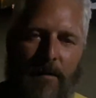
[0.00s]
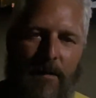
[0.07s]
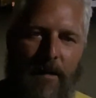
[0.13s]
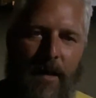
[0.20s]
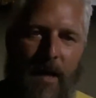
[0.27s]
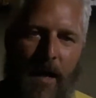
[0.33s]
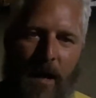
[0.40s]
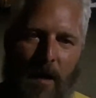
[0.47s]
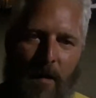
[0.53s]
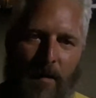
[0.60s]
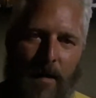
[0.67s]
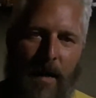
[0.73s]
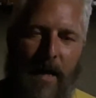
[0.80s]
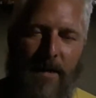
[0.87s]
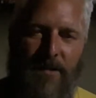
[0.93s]
You know,
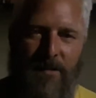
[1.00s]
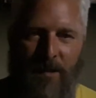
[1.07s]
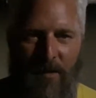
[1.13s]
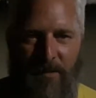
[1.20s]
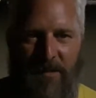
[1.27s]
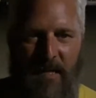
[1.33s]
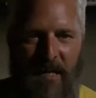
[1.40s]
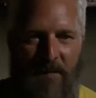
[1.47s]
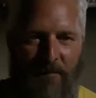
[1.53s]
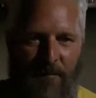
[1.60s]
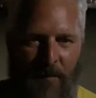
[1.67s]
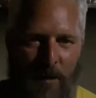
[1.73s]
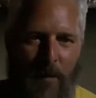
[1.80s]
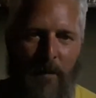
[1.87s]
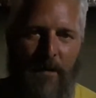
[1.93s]
and it's those
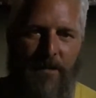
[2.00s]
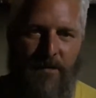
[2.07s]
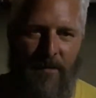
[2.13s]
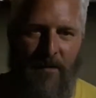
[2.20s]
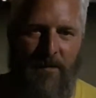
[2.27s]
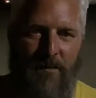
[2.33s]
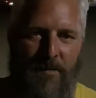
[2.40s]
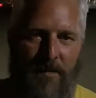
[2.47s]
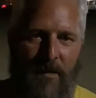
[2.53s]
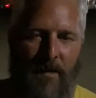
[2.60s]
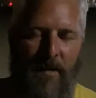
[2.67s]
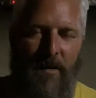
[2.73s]
influencers